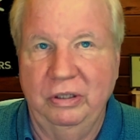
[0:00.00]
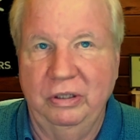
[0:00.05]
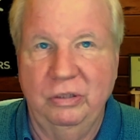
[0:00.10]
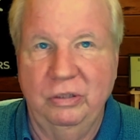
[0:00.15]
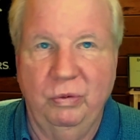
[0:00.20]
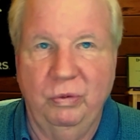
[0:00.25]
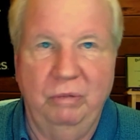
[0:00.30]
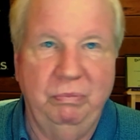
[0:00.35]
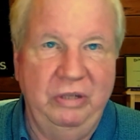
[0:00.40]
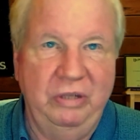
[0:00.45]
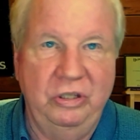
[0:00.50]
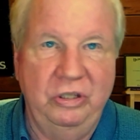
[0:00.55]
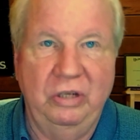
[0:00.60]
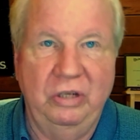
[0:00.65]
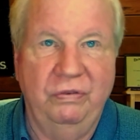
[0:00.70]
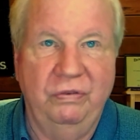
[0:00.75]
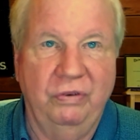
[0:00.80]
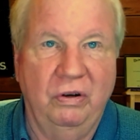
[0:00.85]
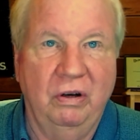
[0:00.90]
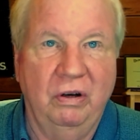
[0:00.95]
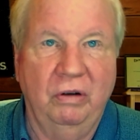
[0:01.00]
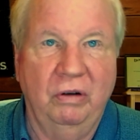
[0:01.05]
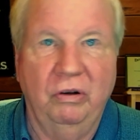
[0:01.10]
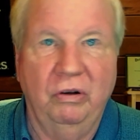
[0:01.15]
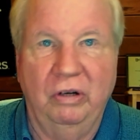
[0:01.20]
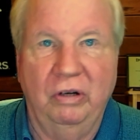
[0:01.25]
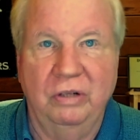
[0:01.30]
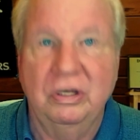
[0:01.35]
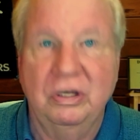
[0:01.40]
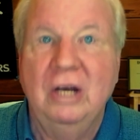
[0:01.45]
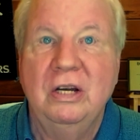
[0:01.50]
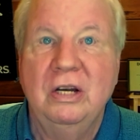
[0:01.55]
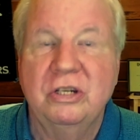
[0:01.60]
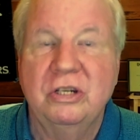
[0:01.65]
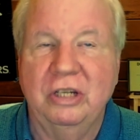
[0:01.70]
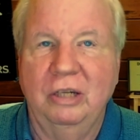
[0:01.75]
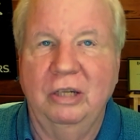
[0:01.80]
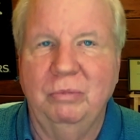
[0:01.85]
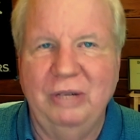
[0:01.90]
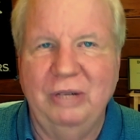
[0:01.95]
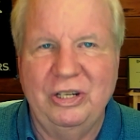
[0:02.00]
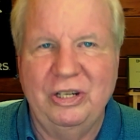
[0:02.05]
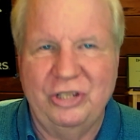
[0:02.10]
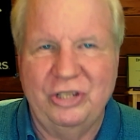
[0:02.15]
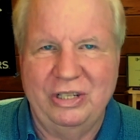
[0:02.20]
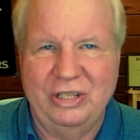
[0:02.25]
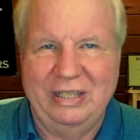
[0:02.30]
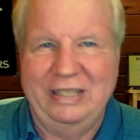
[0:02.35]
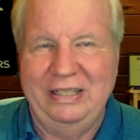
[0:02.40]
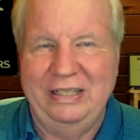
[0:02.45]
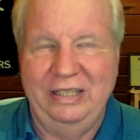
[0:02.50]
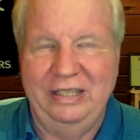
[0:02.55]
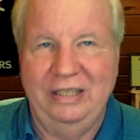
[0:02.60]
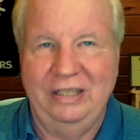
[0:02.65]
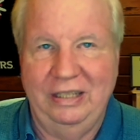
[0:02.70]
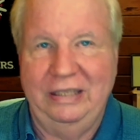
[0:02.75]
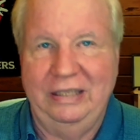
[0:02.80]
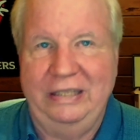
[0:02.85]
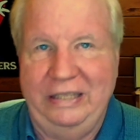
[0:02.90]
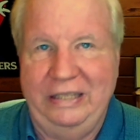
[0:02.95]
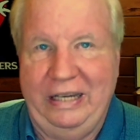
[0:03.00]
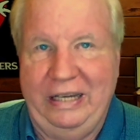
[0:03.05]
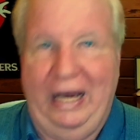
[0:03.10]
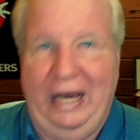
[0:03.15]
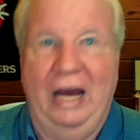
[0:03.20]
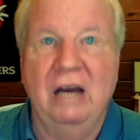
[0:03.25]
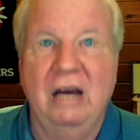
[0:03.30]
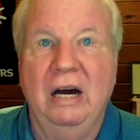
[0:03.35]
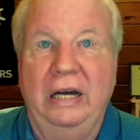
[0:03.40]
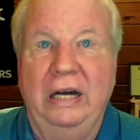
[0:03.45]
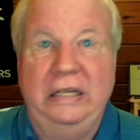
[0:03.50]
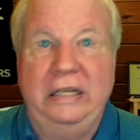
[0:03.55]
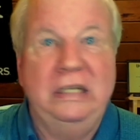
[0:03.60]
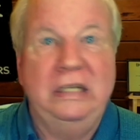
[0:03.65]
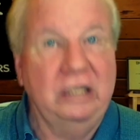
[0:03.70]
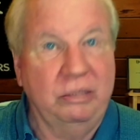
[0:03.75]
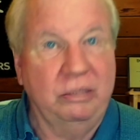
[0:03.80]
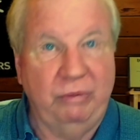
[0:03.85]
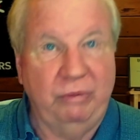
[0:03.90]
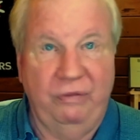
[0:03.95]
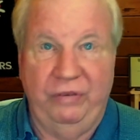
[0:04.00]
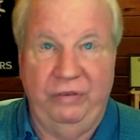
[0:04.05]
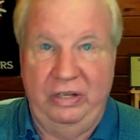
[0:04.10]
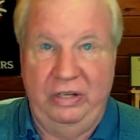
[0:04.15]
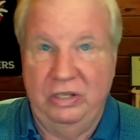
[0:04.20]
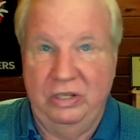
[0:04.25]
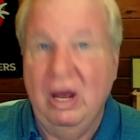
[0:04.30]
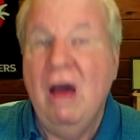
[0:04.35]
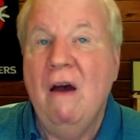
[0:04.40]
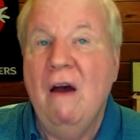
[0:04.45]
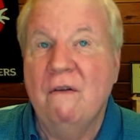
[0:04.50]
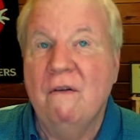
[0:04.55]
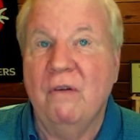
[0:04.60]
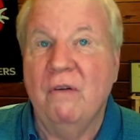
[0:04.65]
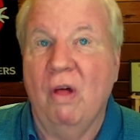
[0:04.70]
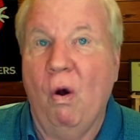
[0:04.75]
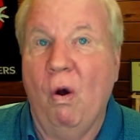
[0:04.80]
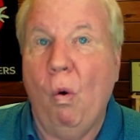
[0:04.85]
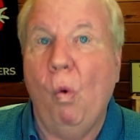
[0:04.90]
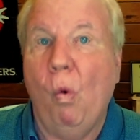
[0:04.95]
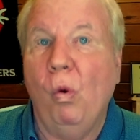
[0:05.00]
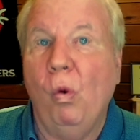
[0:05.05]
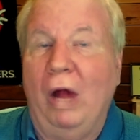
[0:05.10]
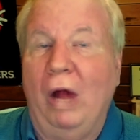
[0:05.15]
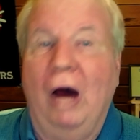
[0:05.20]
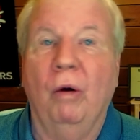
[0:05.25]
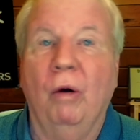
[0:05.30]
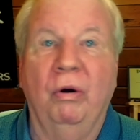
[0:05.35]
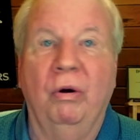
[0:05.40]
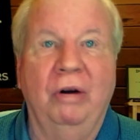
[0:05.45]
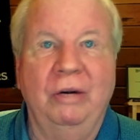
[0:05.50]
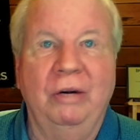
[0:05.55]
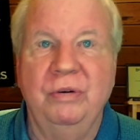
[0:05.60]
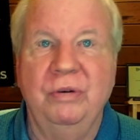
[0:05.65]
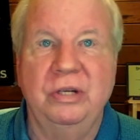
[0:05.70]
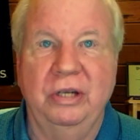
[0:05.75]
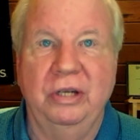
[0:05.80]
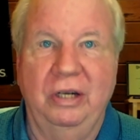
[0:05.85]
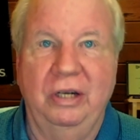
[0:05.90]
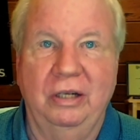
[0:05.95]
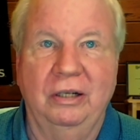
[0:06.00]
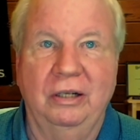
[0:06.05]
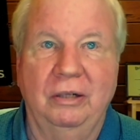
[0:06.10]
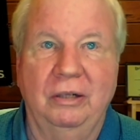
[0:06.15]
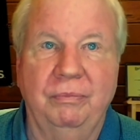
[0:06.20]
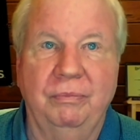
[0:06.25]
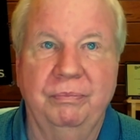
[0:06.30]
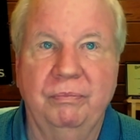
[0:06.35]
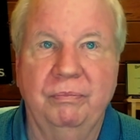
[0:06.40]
It's what B.J. Fogg called celebration. I did it. Yeah, I didn't touch my face for the whole hour I was sitting here.